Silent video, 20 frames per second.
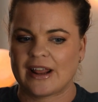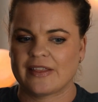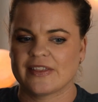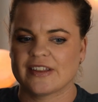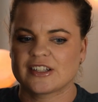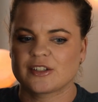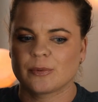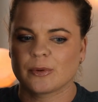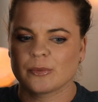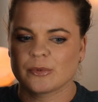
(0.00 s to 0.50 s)
And
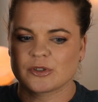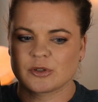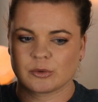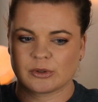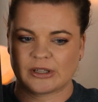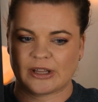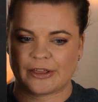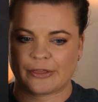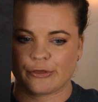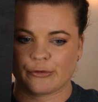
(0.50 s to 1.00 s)
this one was
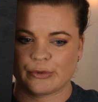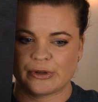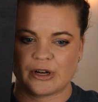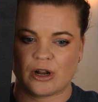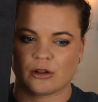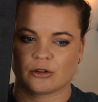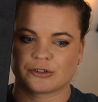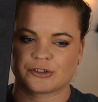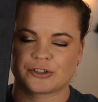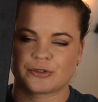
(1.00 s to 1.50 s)
only like
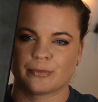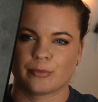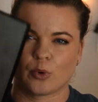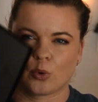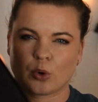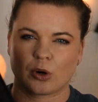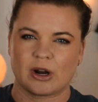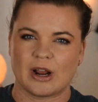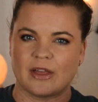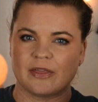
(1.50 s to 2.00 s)
$3
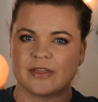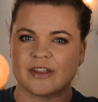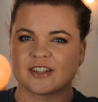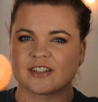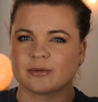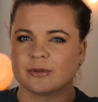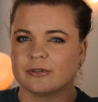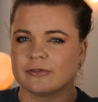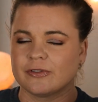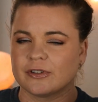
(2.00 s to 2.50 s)
more, and
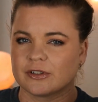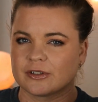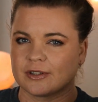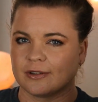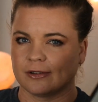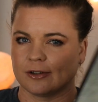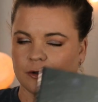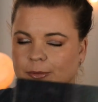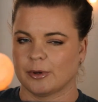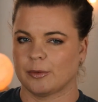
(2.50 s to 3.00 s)
this one feels a
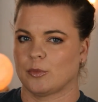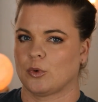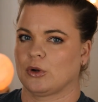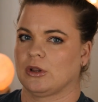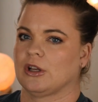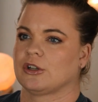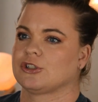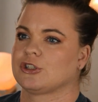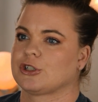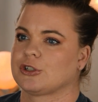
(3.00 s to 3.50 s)
little bit more
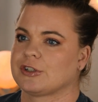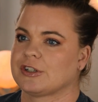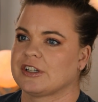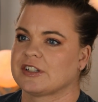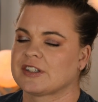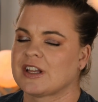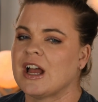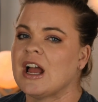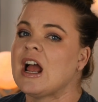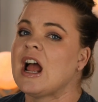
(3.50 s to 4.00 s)

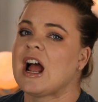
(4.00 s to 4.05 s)
luxurious.